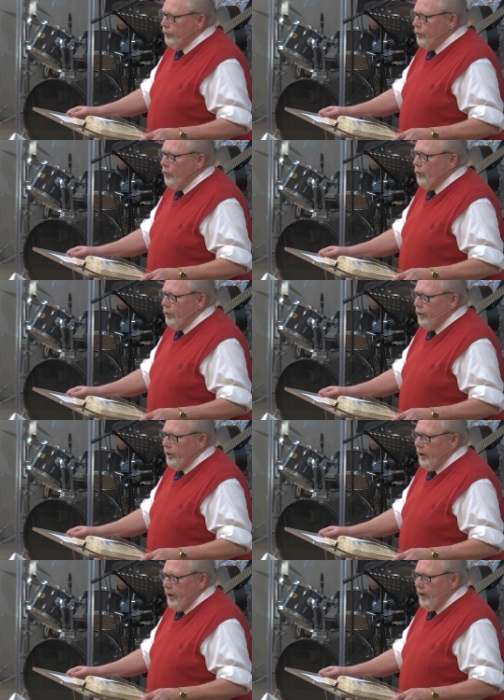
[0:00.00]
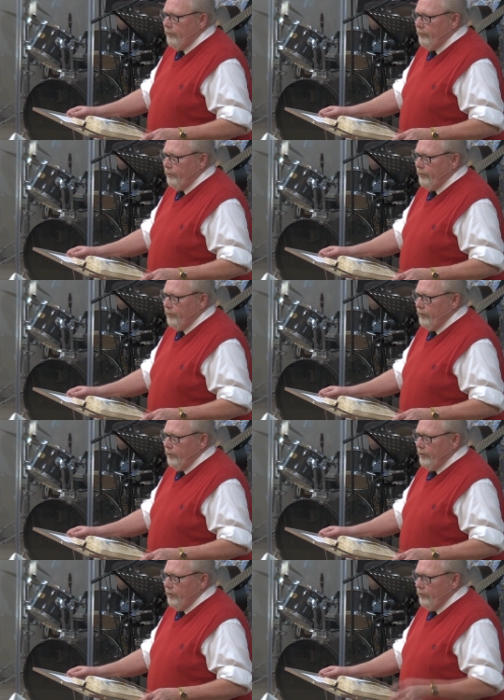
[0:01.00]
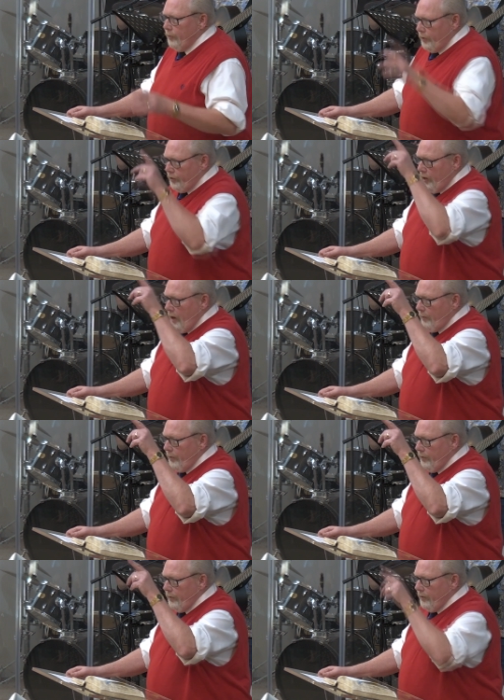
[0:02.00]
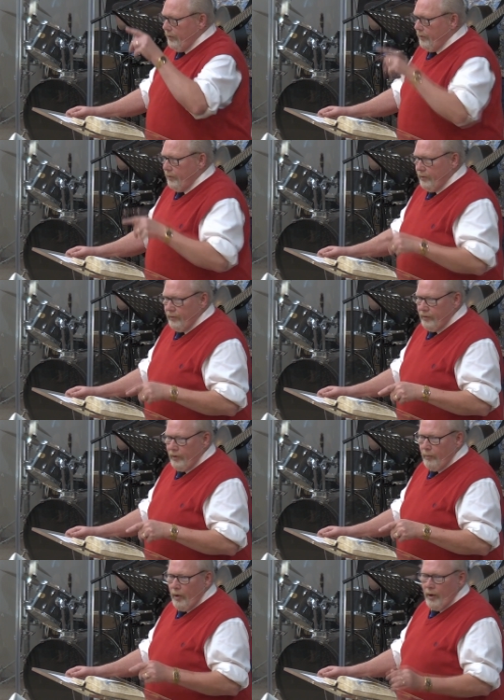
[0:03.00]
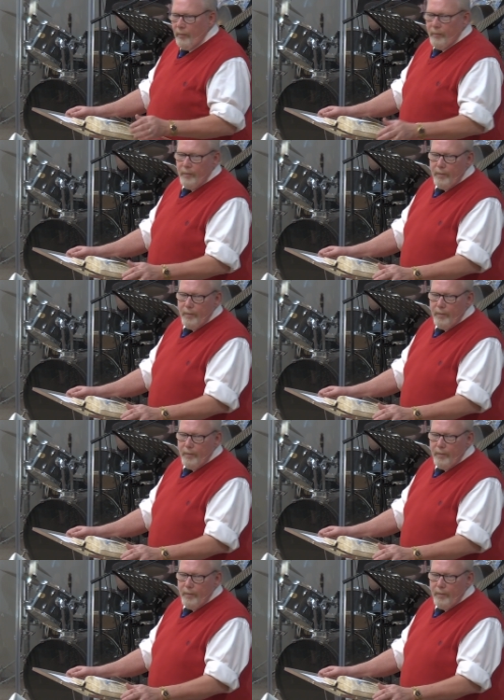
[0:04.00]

was torn in half from the top to the bottom.